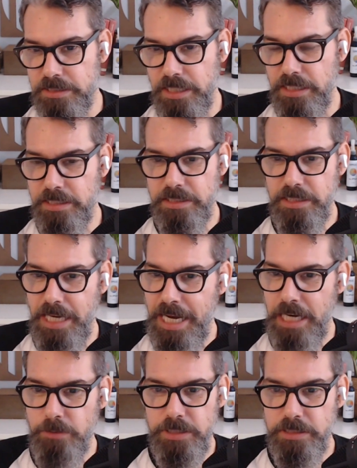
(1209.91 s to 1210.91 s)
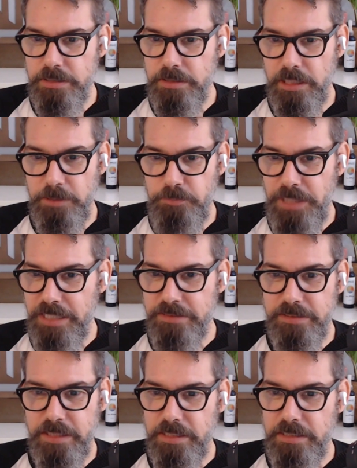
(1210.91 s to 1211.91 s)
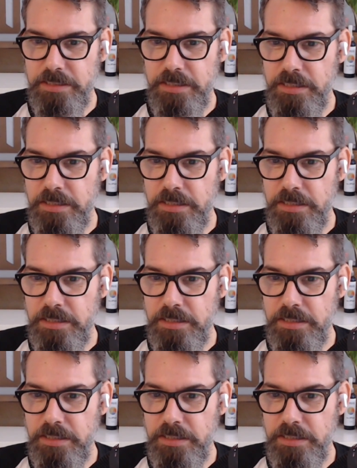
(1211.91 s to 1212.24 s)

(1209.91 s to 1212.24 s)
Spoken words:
tin, iron, plastic,